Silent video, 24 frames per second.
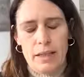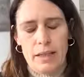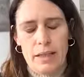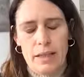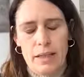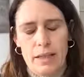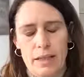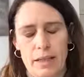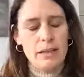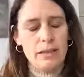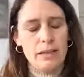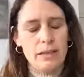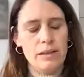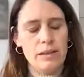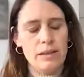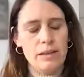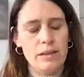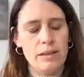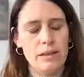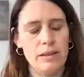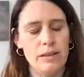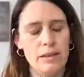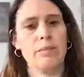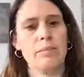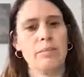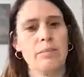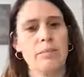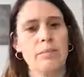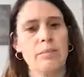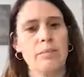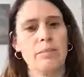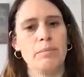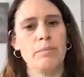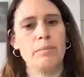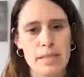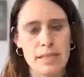Another good thing about
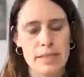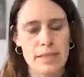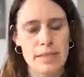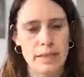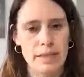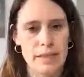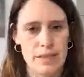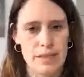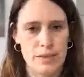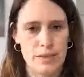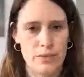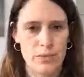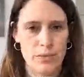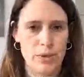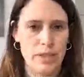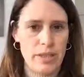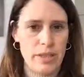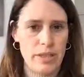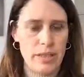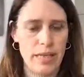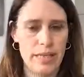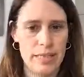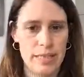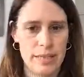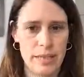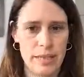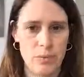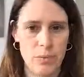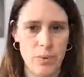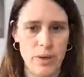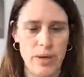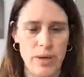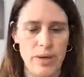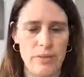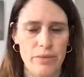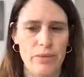LHON is, at least for the adults,
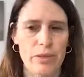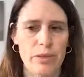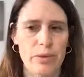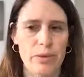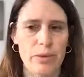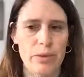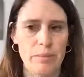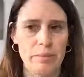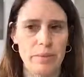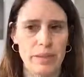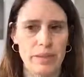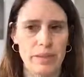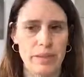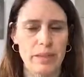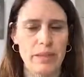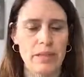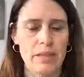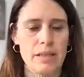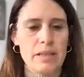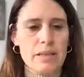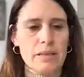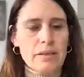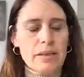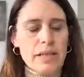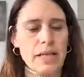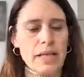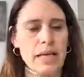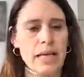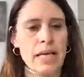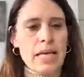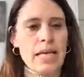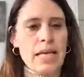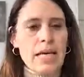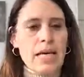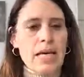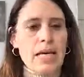that we have a treatment. So
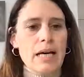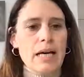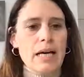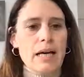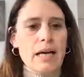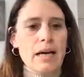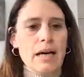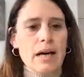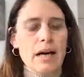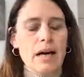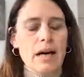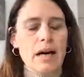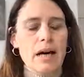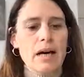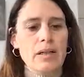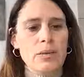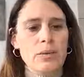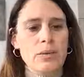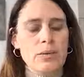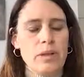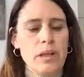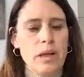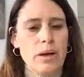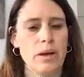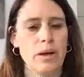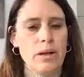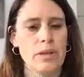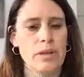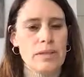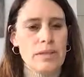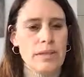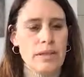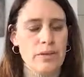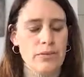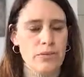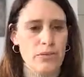in
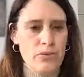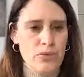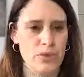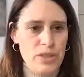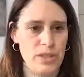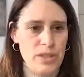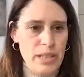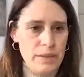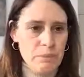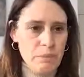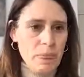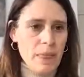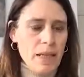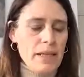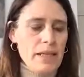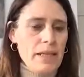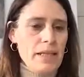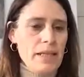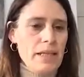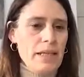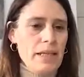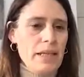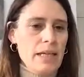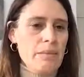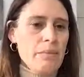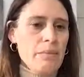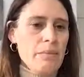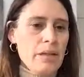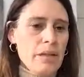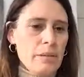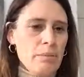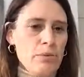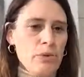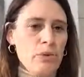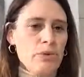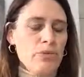2015, the EMA
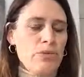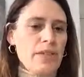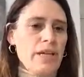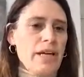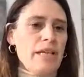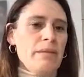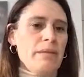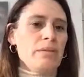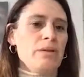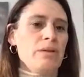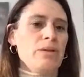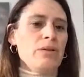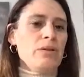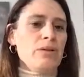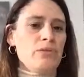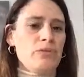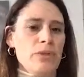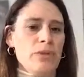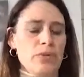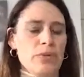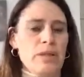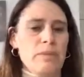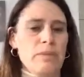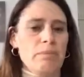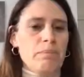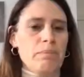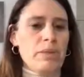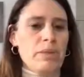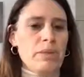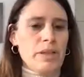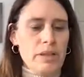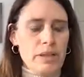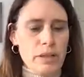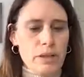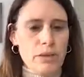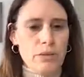approved Idebenone for
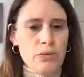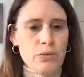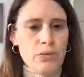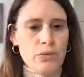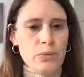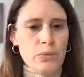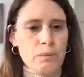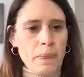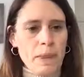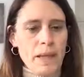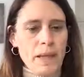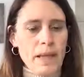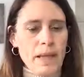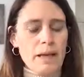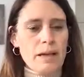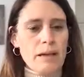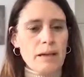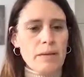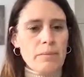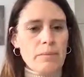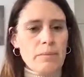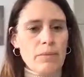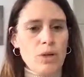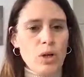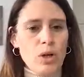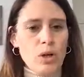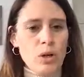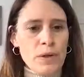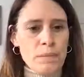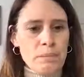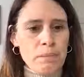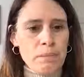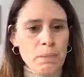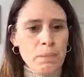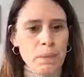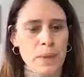treatment of
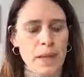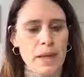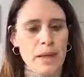LHON.